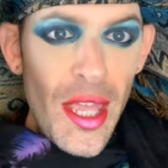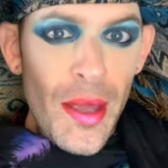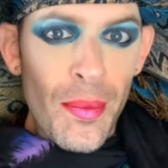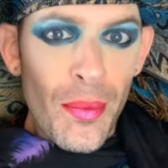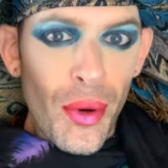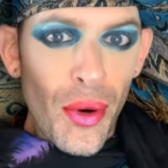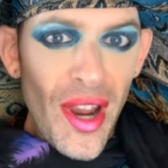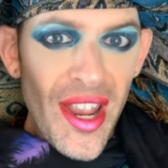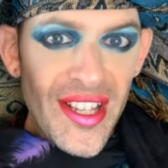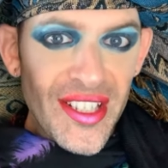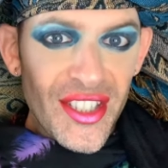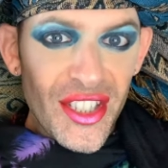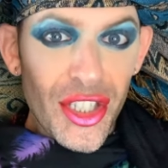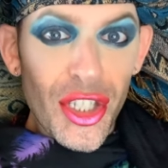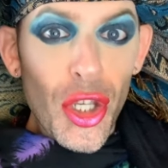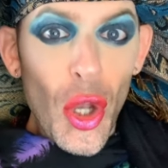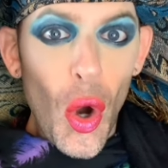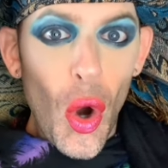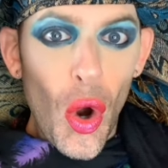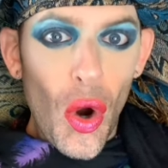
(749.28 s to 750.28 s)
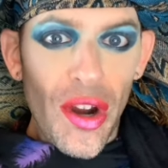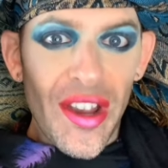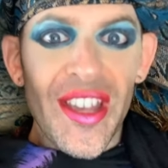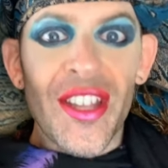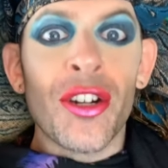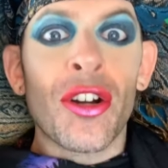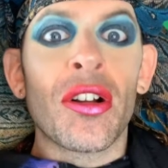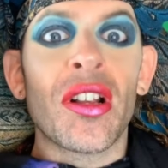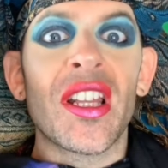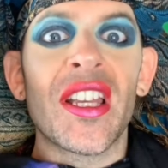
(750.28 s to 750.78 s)
Embrace your
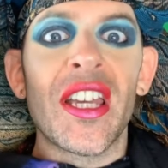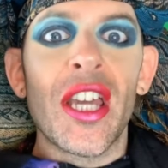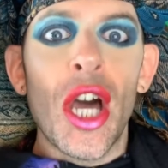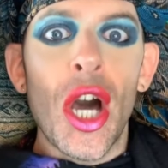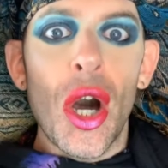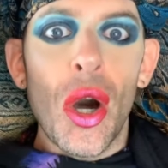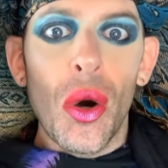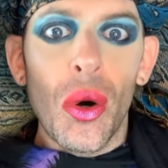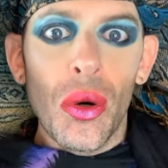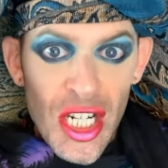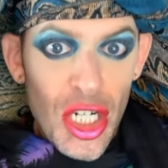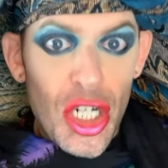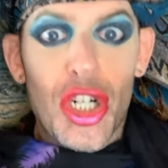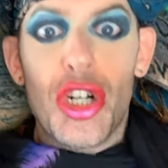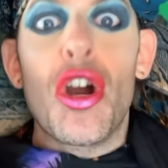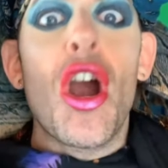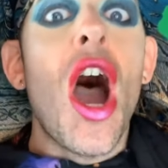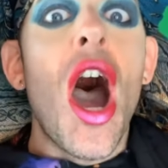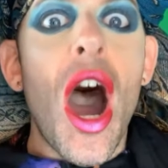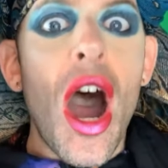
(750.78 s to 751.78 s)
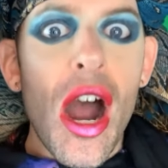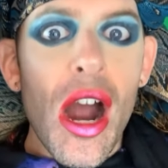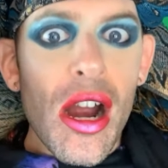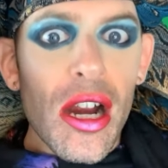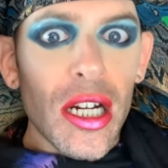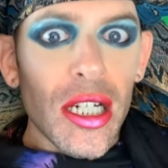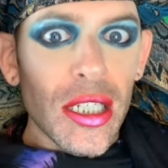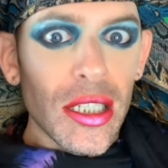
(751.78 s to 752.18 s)
inner Leo. Grr.